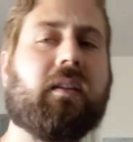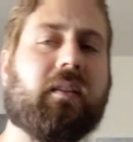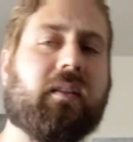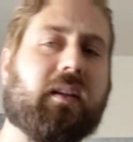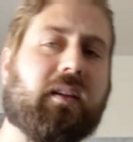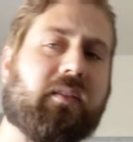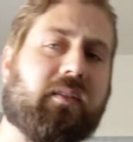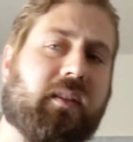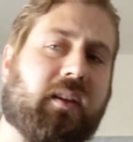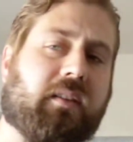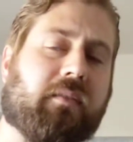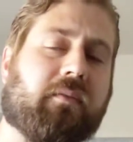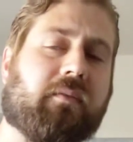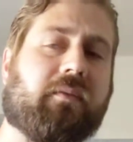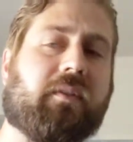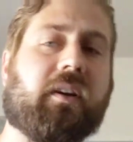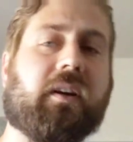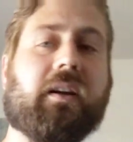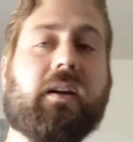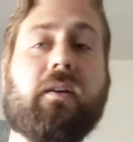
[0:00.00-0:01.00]
that's not
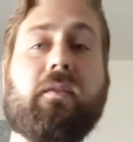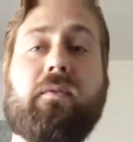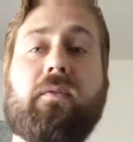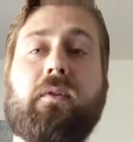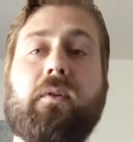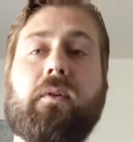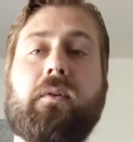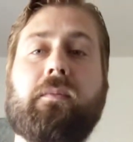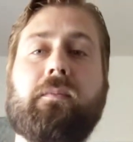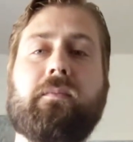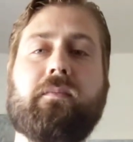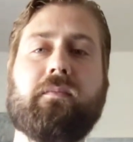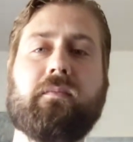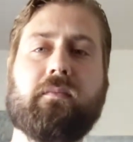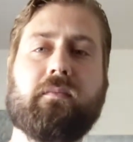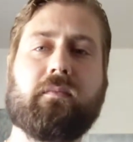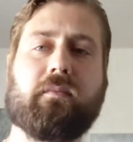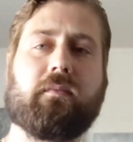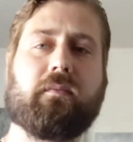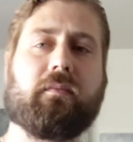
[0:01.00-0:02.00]
very helpful.
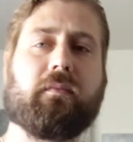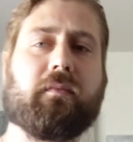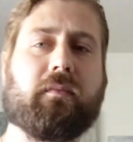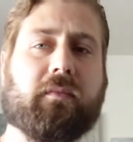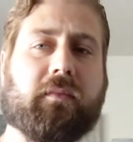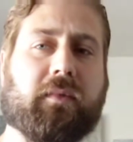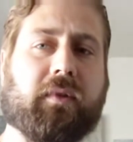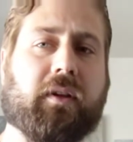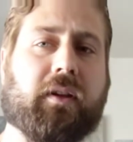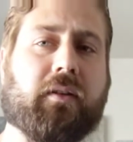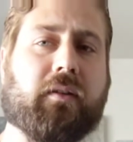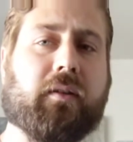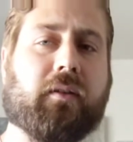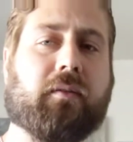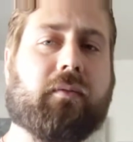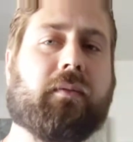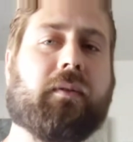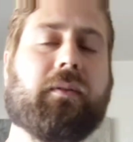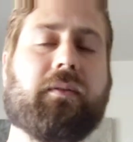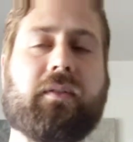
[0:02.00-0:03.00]
I don't know.
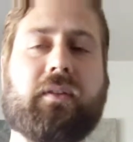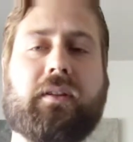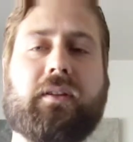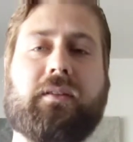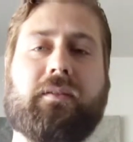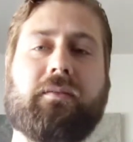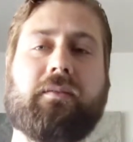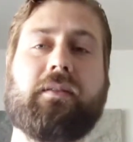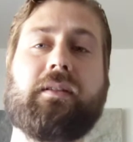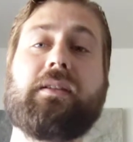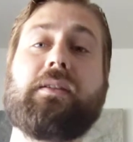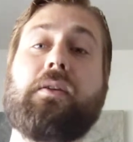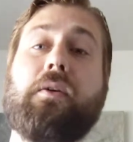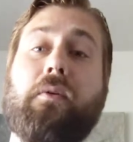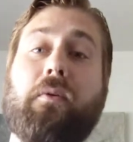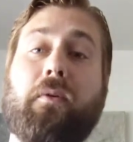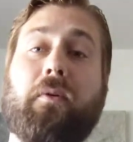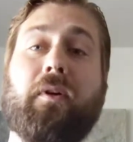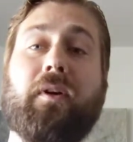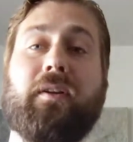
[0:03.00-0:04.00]

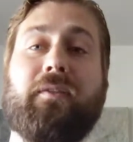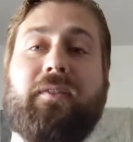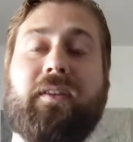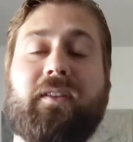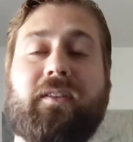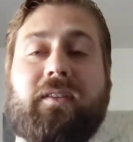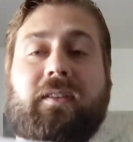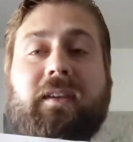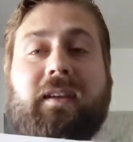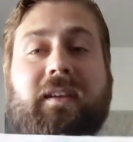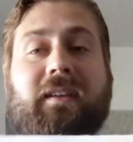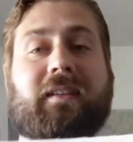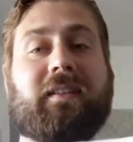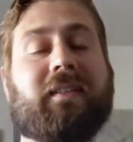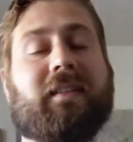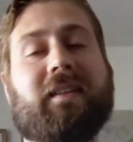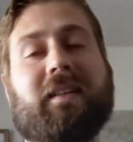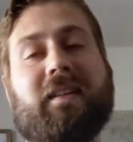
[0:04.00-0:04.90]
Or if it's like,